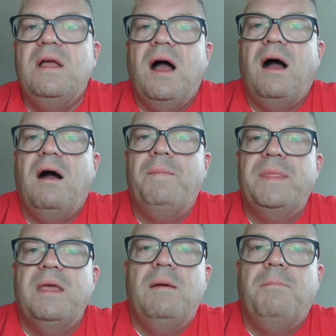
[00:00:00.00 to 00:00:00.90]

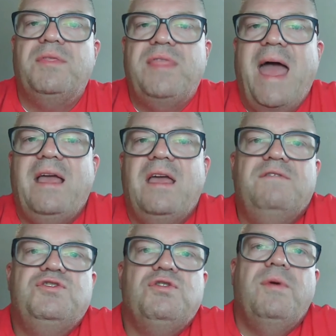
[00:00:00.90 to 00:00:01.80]
But that
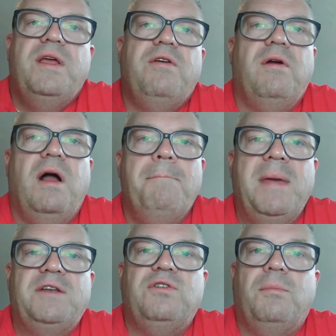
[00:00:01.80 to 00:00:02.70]
gives your reader a
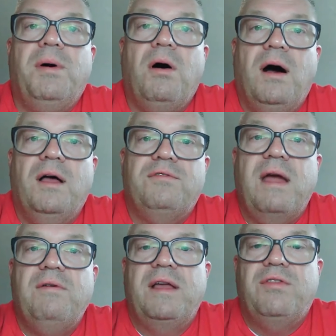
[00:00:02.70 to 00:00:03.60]
mental pause,
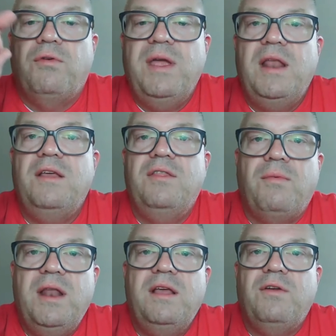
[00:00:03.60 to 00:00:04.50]
right? Like they're reading,
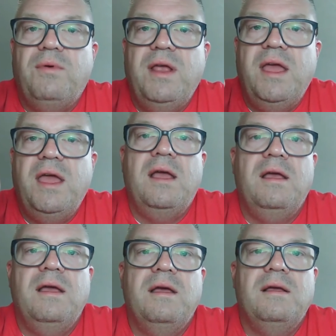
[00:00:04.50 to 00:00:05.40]

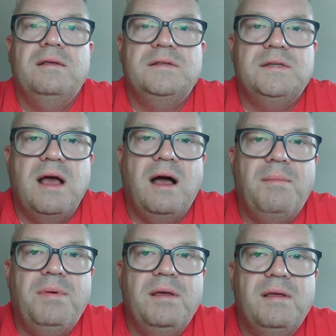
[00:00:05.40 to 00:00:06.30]

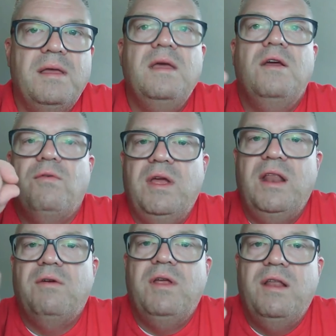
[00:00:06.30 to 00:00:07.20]
stop,
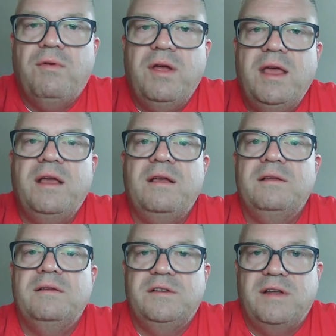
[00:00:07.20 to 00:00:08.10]
reading,
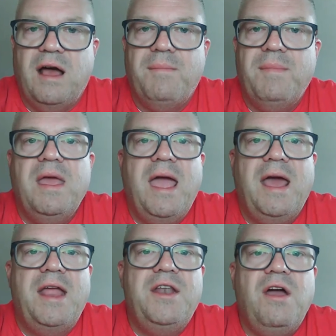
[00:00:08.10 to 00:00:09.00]
stop.
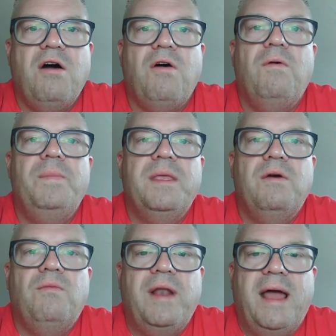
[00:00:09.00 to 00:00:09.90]
And I know
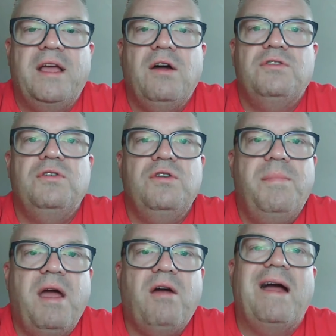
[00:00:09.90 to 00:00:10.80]
when I go to a new
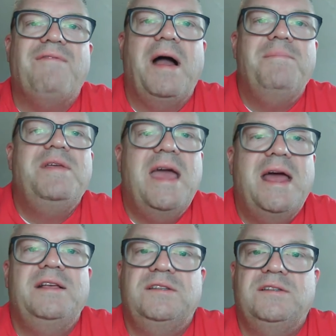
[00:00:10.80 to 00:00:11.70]
paragraph, I'm
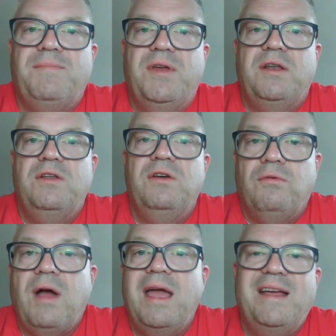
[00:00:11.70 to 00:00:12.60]
getting something new,
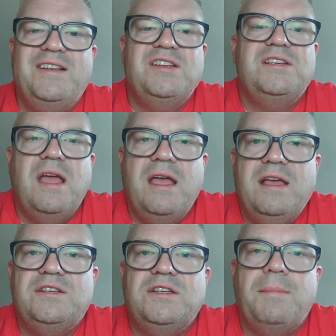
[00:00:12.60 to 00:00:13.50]
right? It just
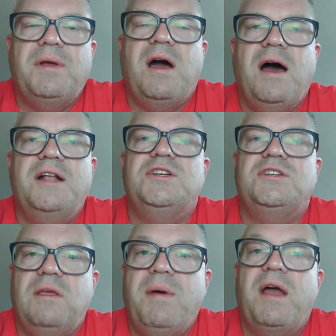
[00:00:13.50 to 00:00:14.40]
is
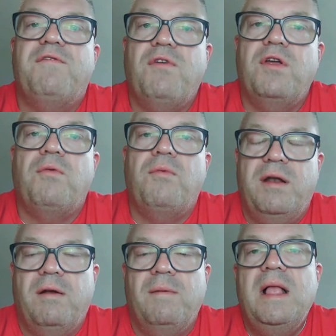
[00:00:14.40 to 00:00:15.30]
subconsciously better for your
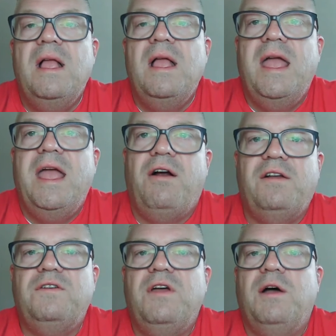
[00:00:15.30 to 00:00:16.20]
reader. It
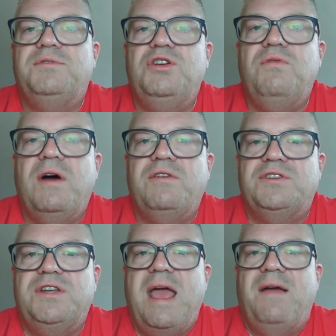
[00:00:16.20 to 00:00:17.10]
also helps you
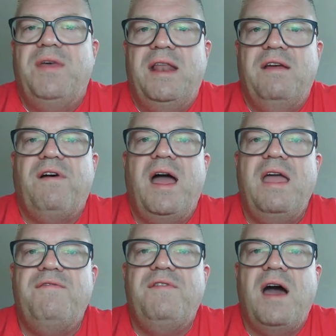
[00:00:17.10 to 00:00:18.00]
understand that if
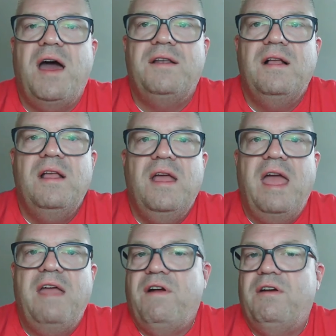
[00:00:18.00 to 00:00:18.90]
I've got
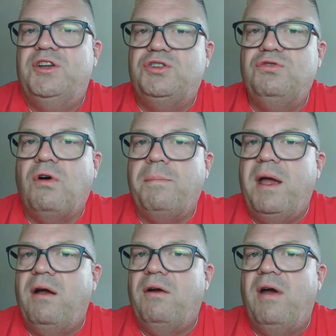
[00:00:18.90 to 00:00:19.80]
a very short
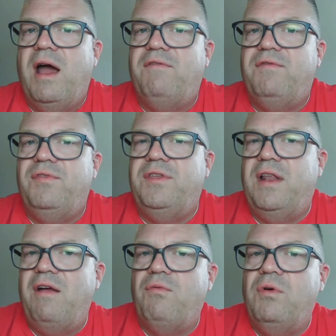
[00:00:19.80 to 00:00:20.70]
paragraph,
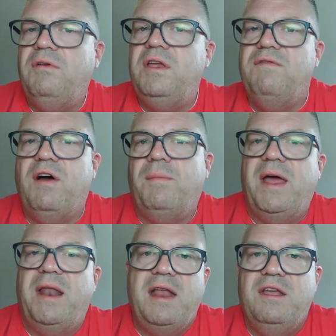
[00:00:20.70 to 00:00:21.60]
did I really develop
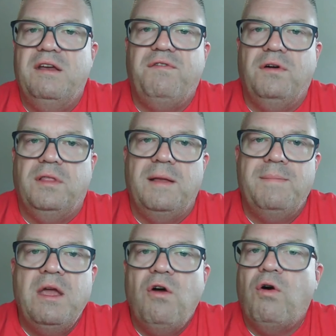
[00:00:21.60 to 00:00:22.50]
that idea fully?
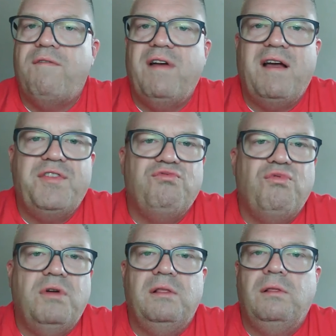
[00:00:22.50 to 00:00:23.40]
Or if I got this
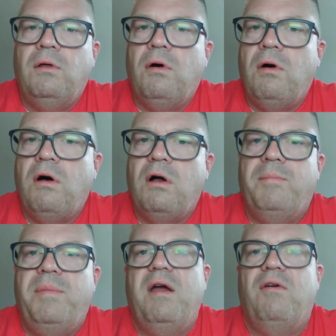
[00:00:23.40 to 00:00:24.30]
really
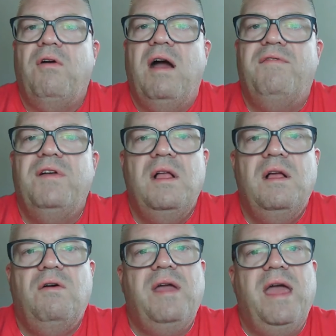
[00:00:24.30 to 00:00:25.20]
long paragraph,
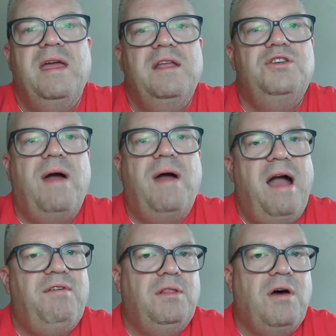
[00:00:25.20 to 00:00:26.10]
okay, do I
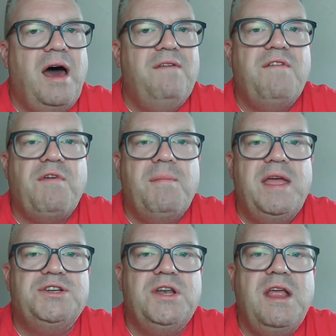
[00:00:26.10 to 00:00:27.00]
have a lot of
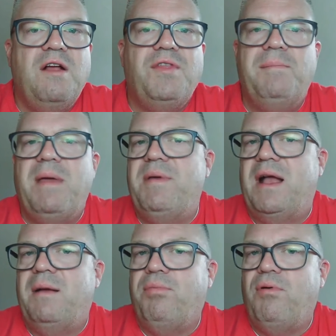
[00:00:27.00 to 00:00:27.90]
information in here that maybe
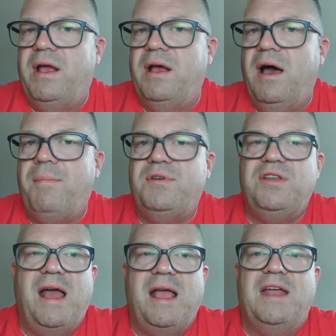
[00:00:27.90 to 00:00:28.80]
I can break up?
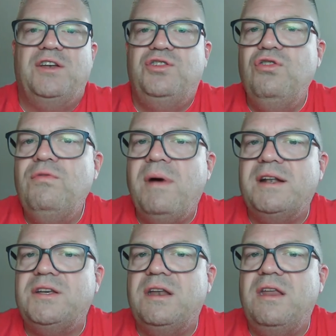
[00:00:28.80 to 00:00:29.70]
Did I get too
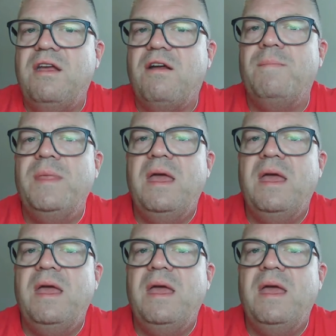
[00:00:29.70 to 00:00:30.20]
much in here?